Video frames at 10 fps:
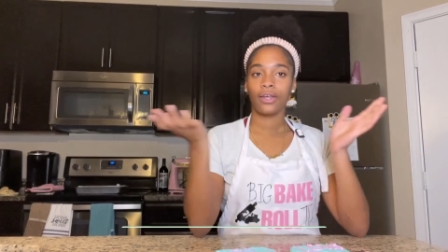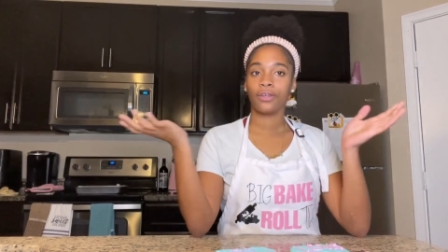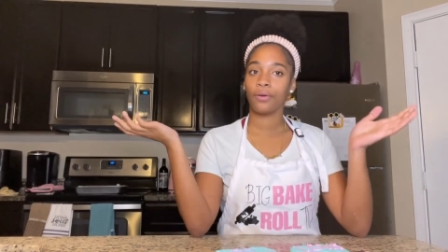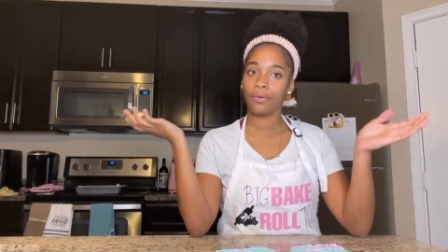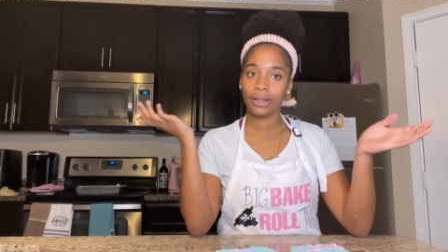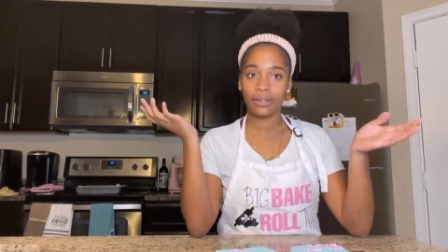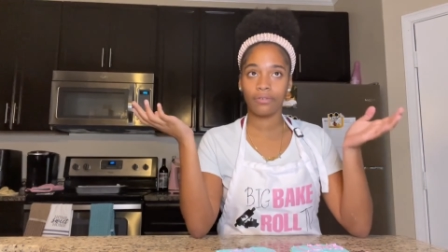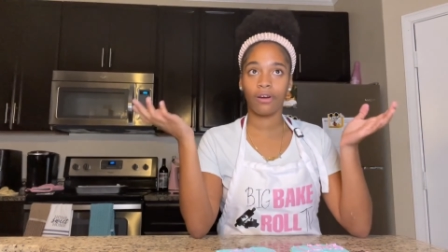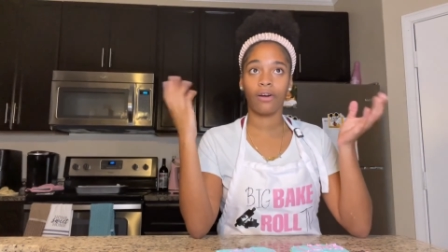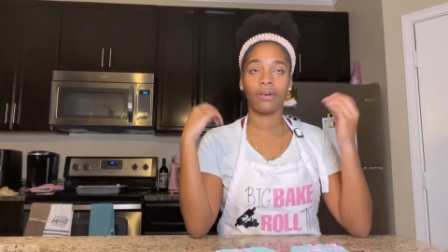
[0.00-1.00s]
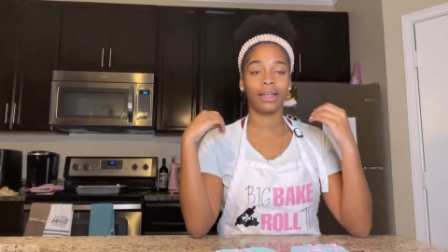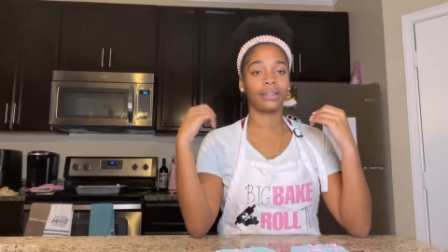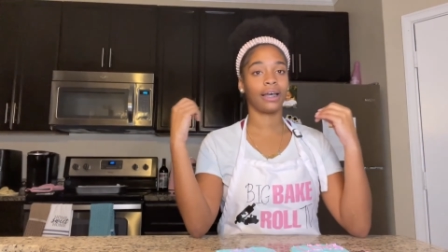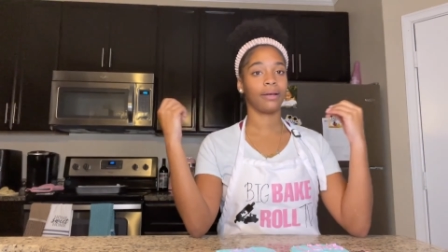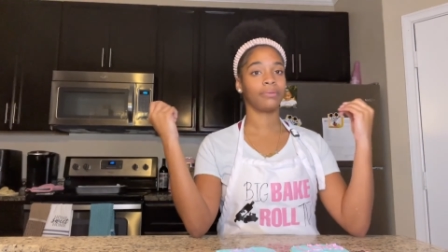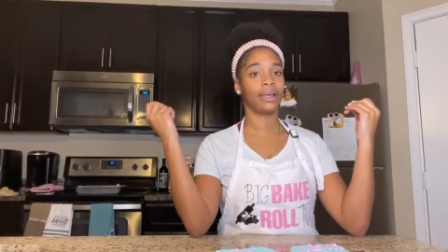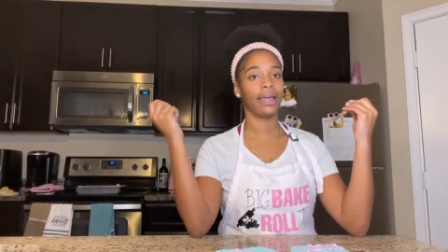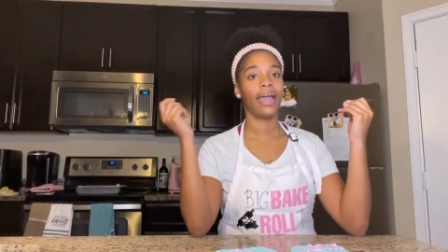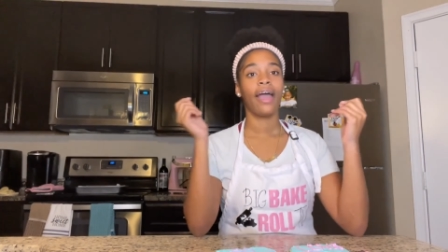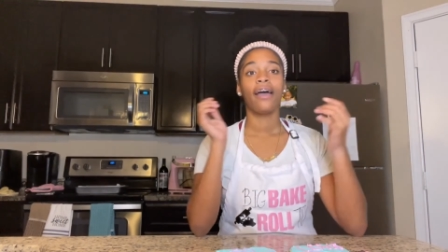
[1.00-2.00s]
the rest of our Valentine's Day
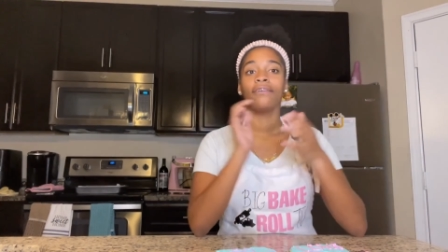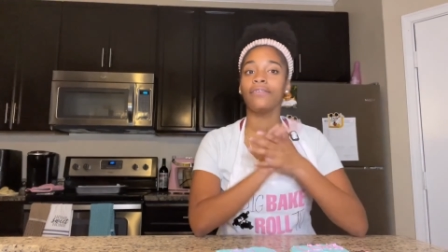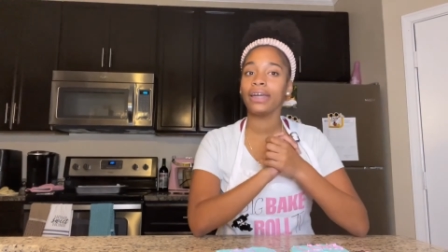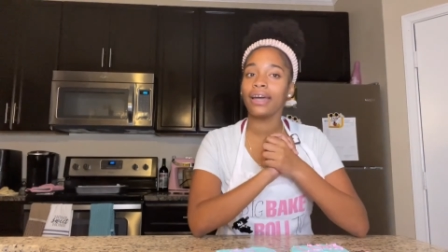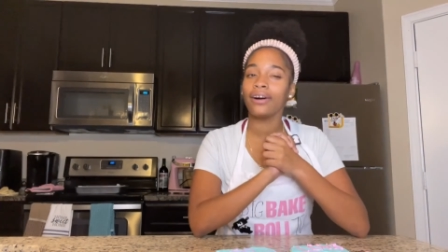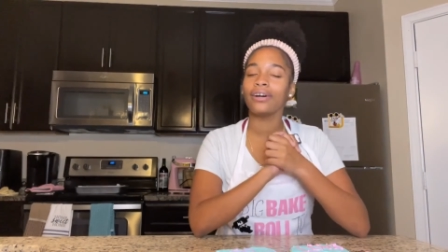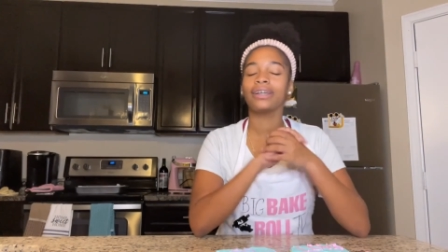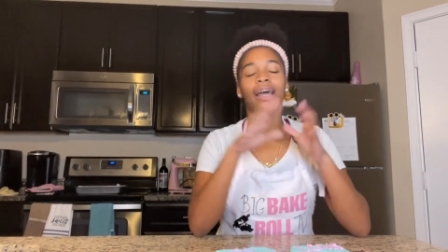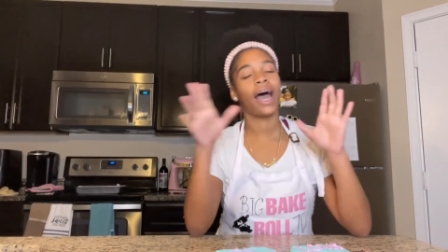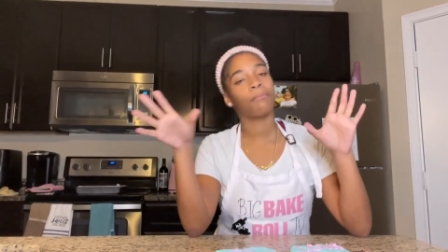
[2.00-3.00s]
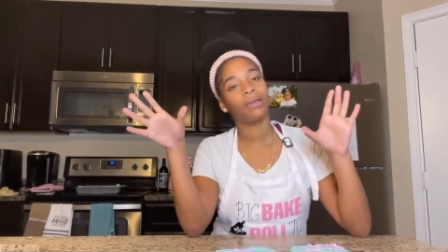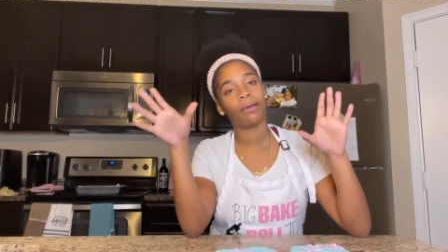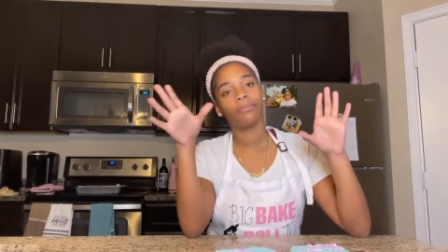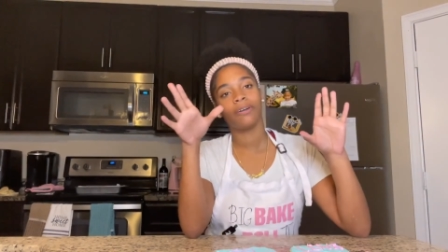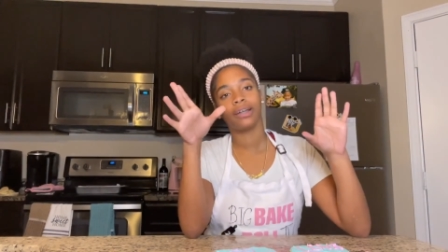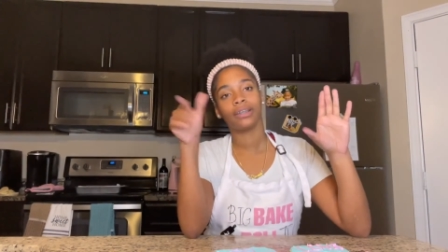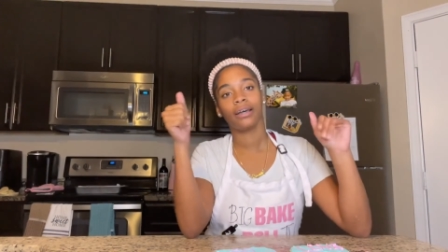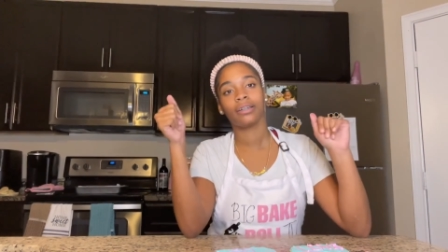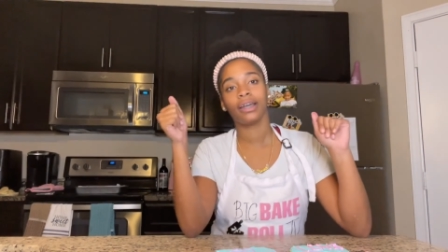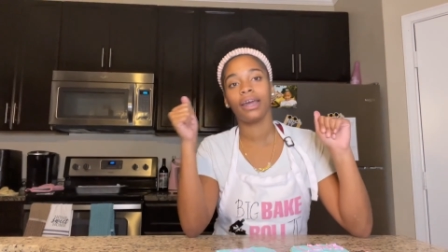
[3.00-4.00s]
videos. Happy
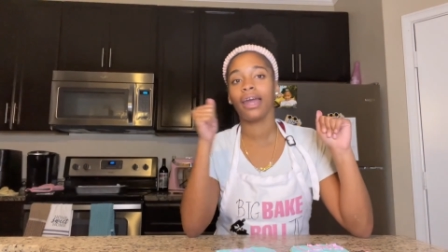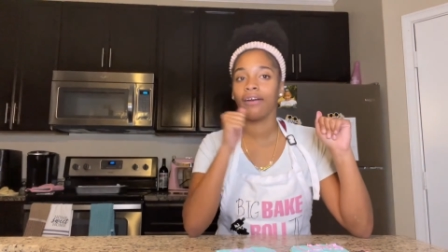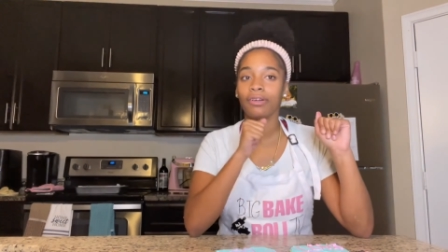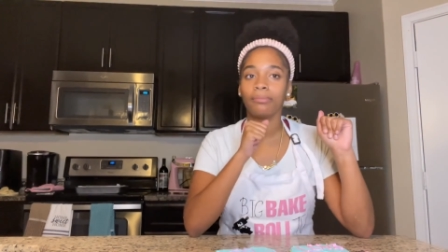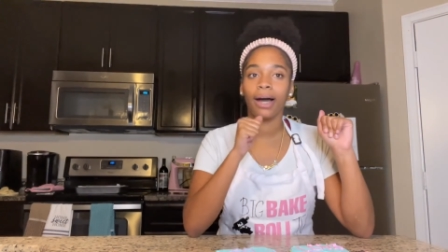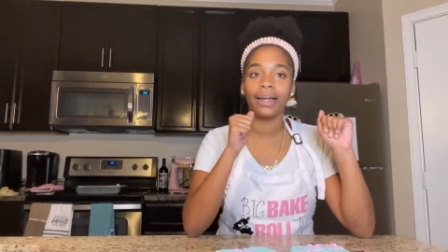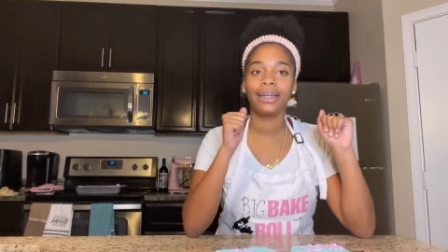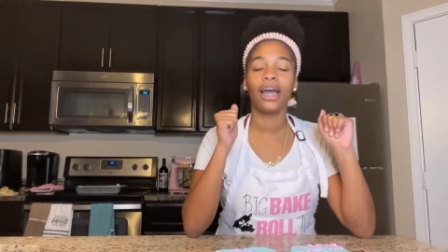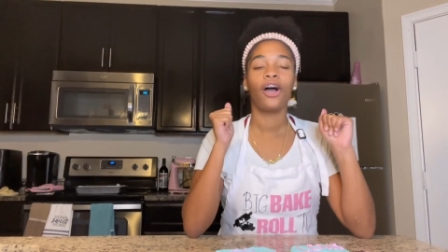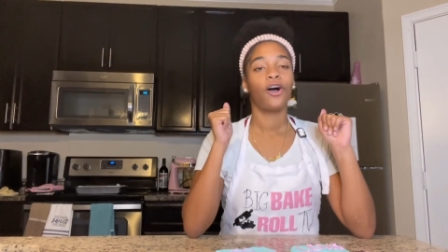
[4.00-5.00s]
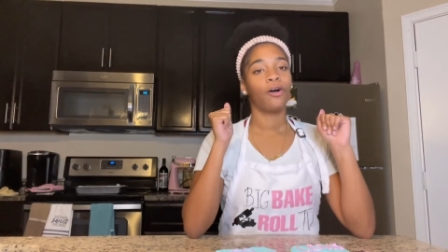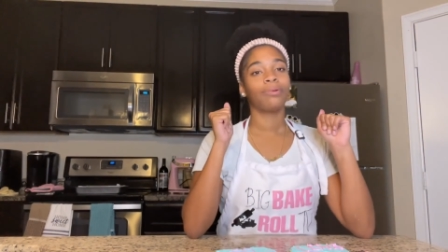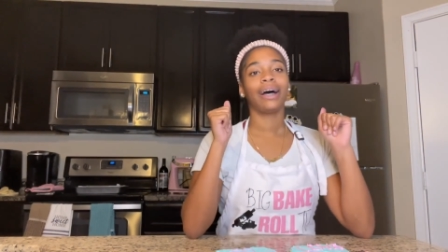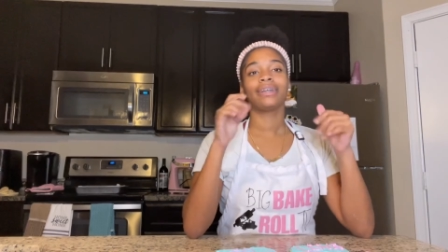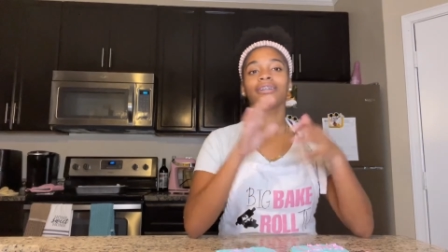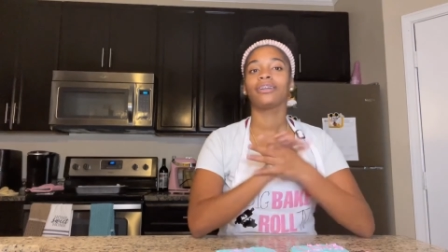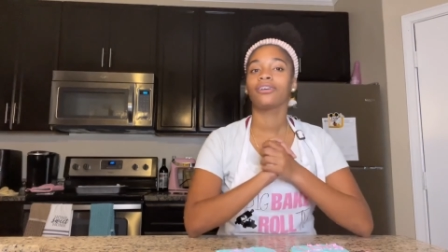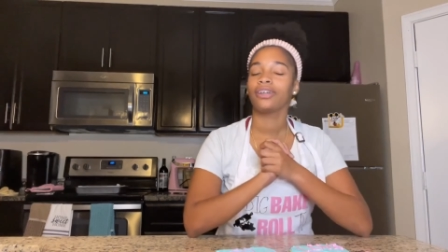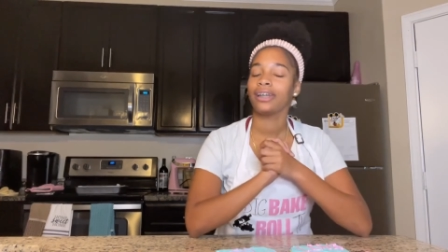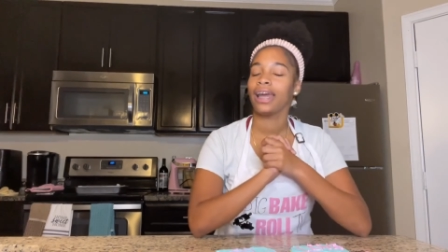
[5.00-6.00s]
Valentine's Day to everybody. Hope you guys enjoyed
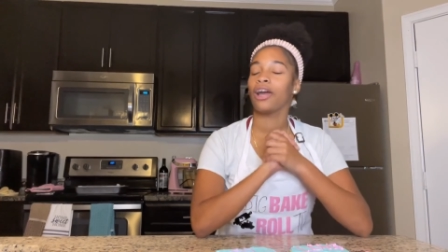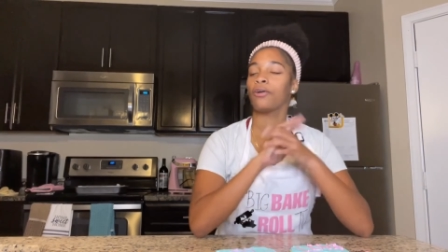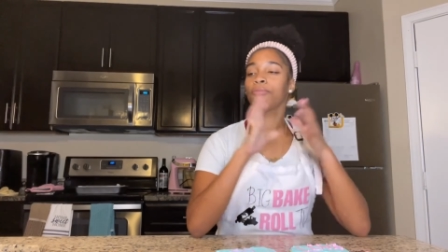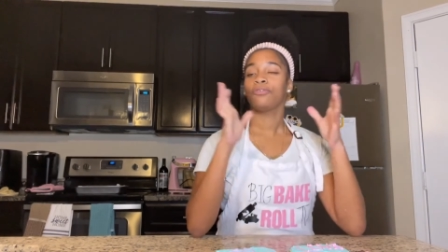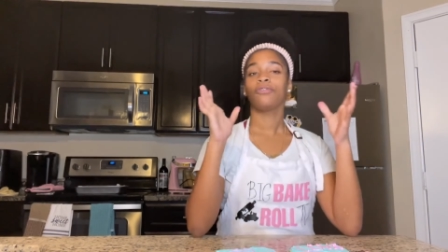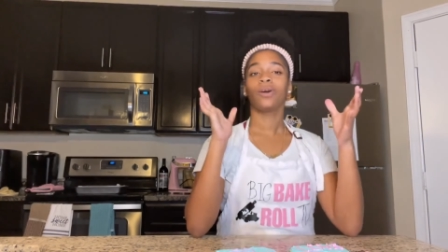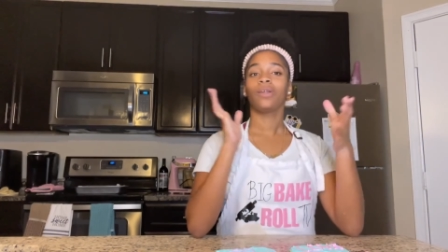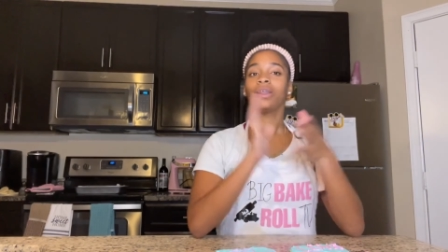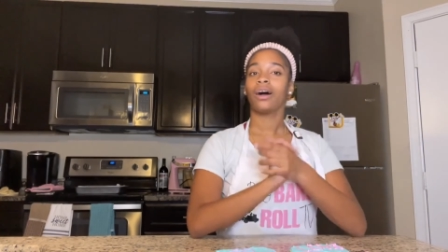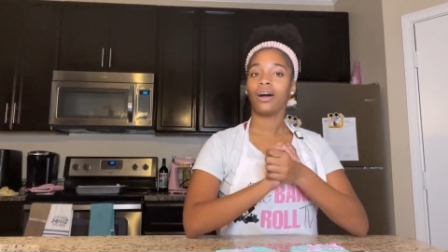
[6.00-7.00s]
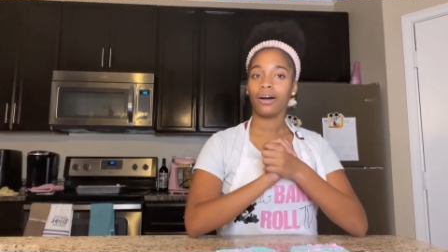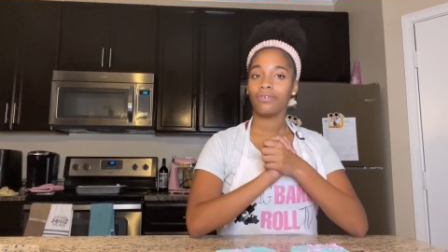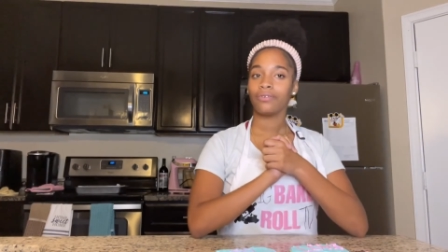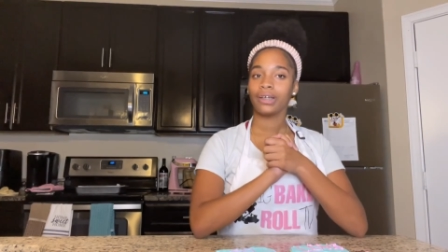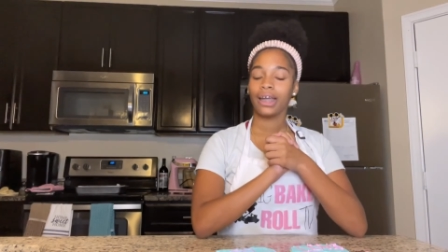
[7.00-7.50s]
your day. Hope you feel loved.